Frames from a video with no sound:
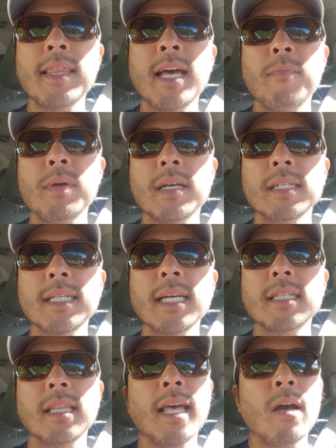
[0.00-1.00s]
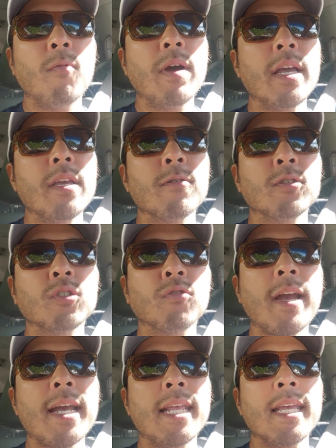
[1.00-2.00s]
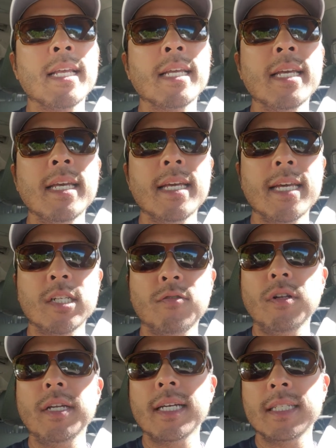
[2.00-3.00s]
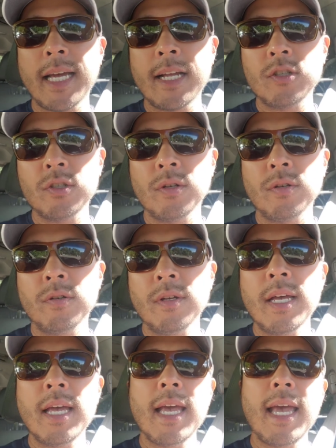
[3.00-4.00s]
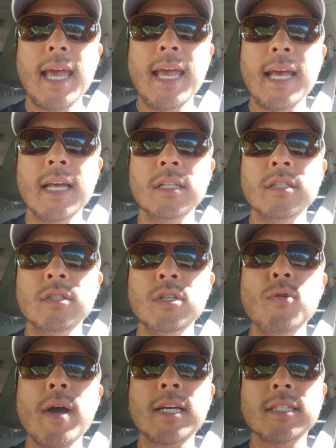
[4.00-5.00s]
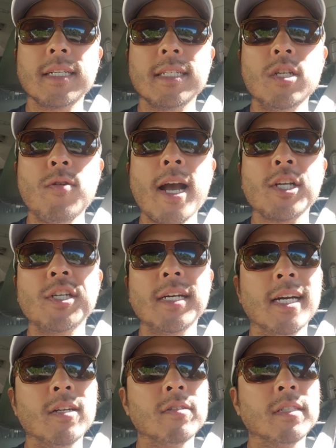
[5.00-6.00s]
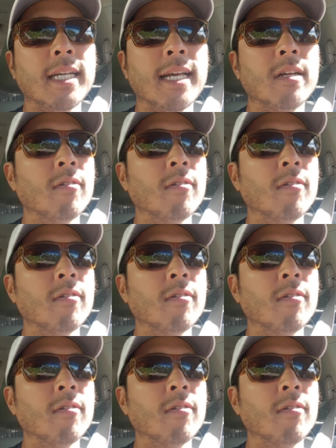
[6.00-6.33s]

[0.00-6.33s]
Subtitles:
that because that way your training is really intentional, and you actually understand.